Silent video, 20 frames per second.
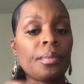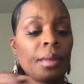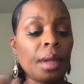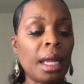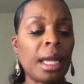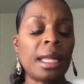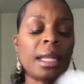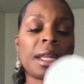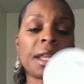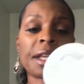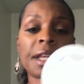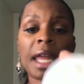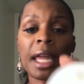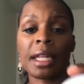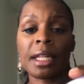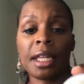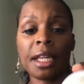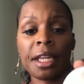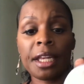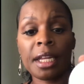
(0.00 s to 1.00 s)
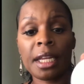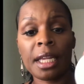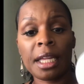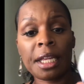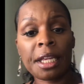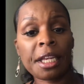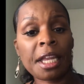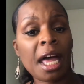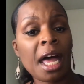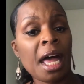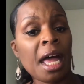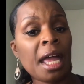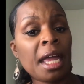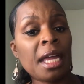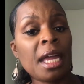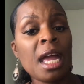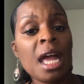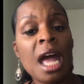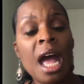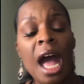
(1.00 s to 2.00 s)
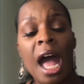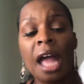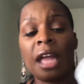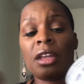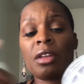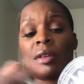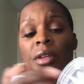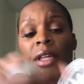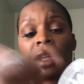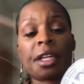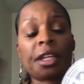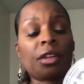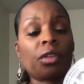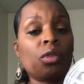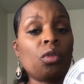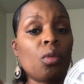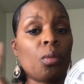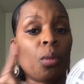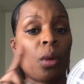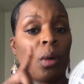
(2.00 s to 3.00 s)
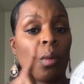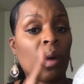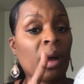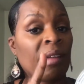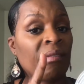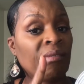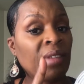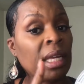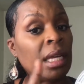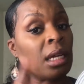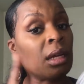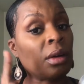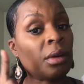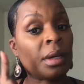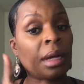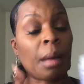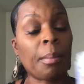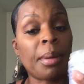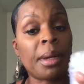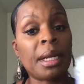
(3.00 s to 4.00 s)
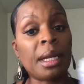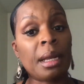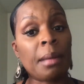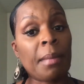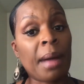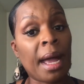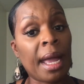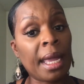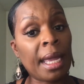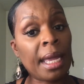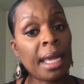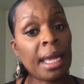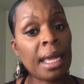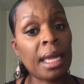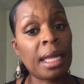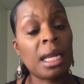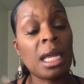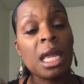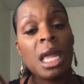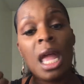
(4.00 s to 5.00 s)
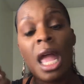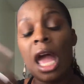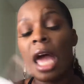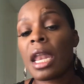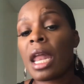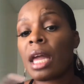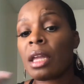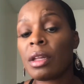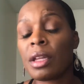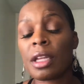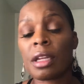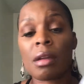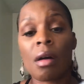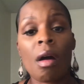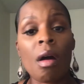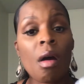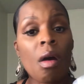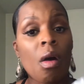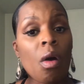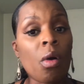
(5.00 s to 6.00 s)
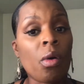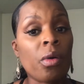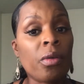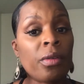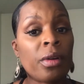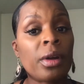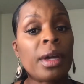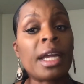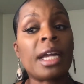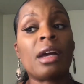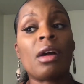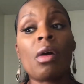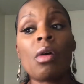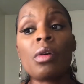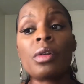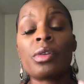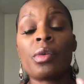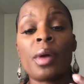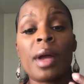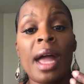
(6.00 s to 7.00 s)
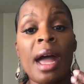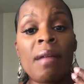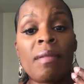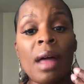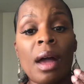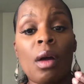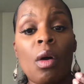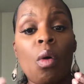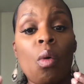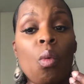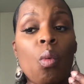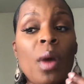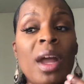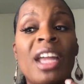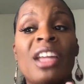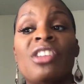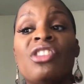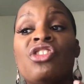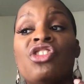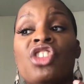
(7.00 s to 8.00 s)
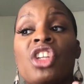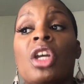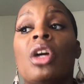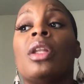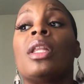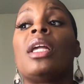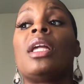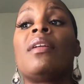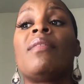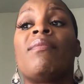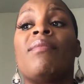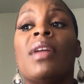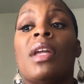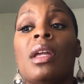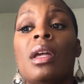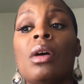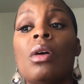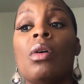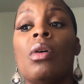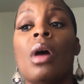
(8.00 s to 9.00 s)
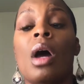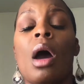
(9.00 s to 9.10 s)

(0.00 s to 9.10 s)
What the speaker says: It looks like this in the inside. I use a scoop with one finger and I put it in my hand and I use it all over. It goes on to have like a wet jelly feel,